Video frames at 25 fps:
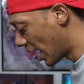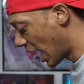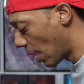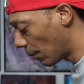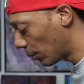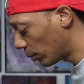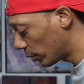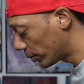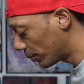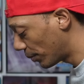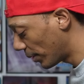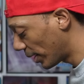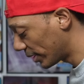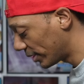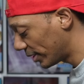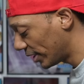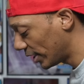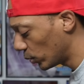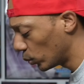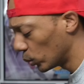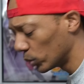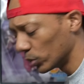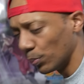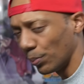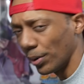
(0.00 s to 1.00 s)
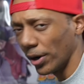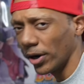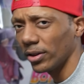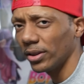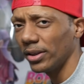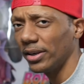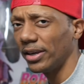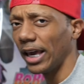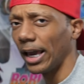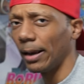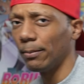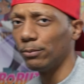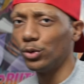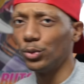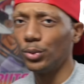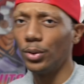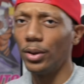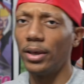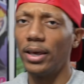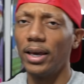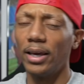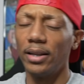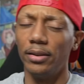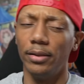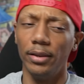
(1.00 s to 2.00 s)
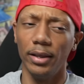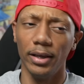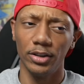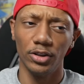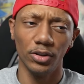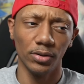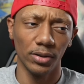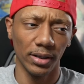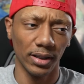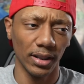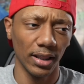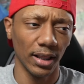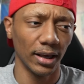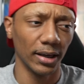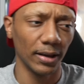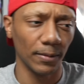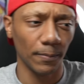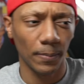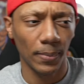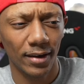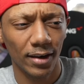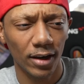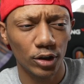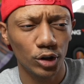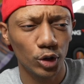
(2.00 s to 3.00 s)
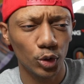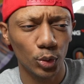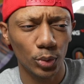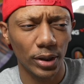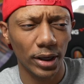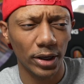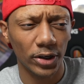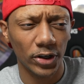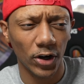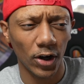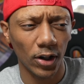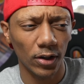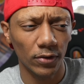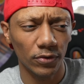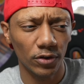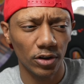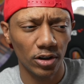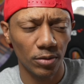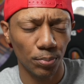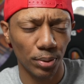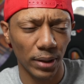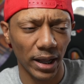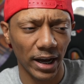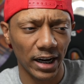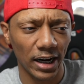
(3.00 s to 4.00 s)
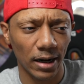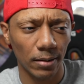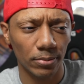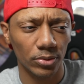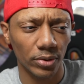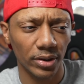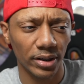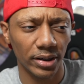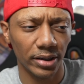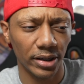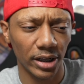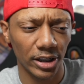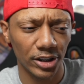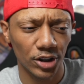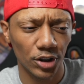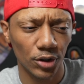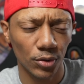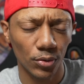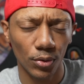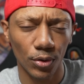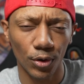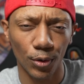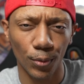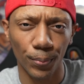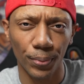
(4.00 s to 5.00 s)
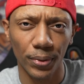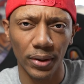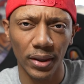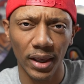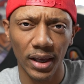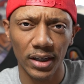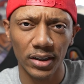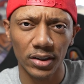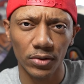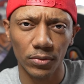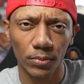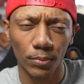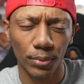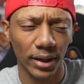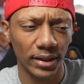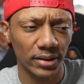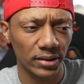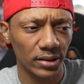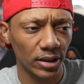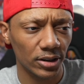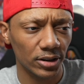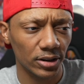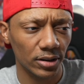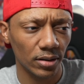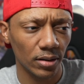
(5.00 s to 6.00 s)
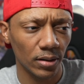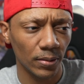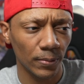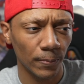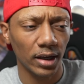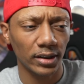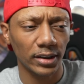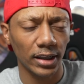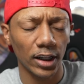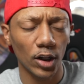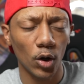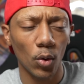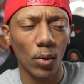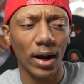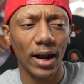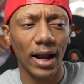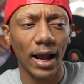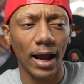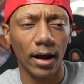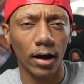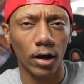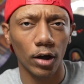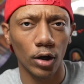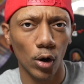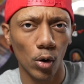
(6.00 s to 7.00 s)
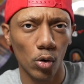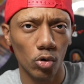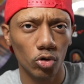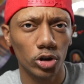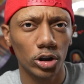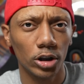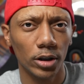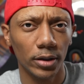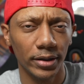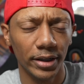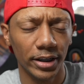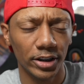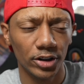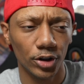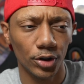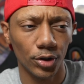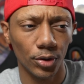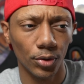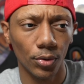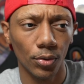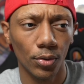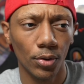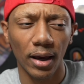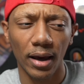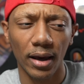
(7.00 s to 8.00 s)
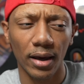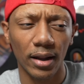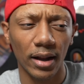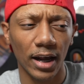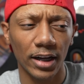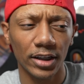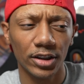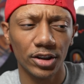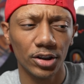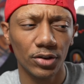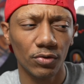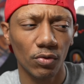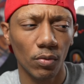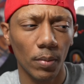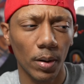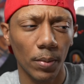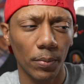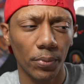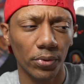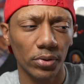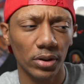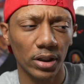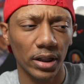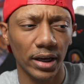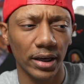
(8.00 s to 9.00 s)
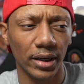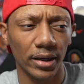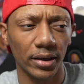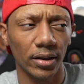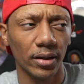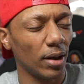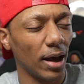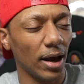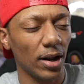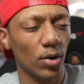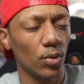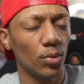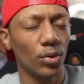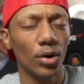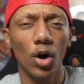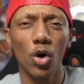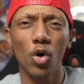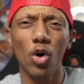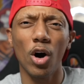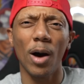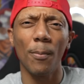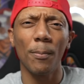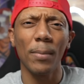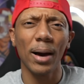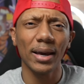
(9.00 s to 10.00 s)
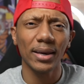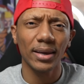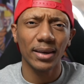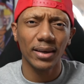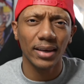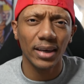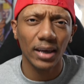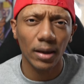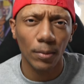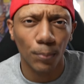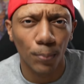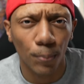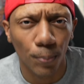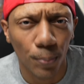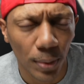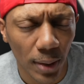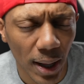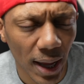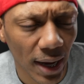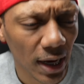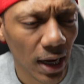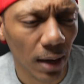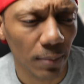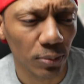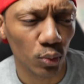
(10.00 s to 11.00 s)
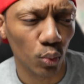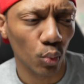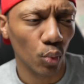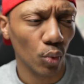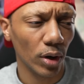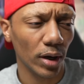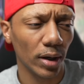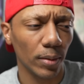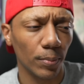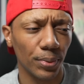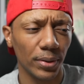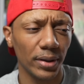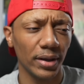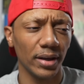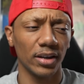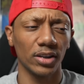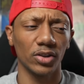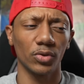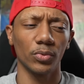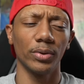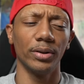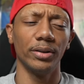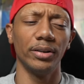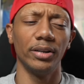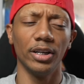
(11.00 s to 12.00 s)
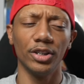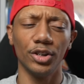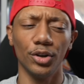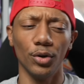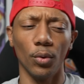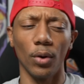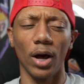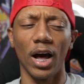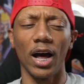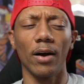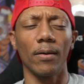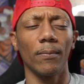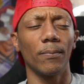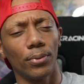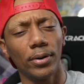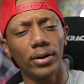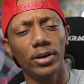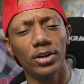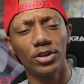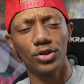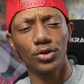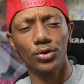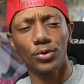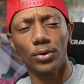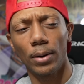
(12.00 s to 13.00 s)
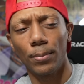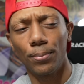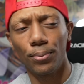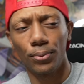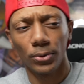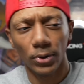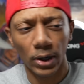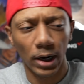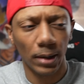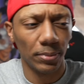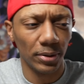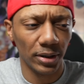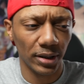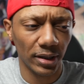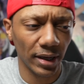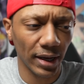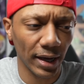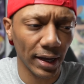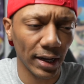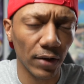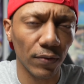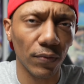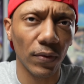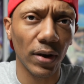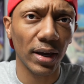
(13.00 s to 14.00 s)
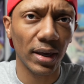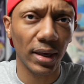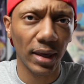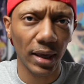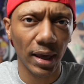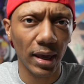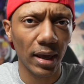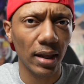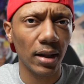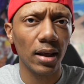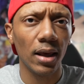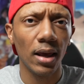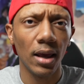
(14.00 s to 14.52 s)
I remember back then it was barely games you can get digitally. Like, could you get Call of Duty Black Ops 3 digital on PlayStation? Because I know I got Ghost digital, and I just remember like, I don't know, I might can get Black Ops 1 PS3 digital. I'm pretty sure I probably can. If I can,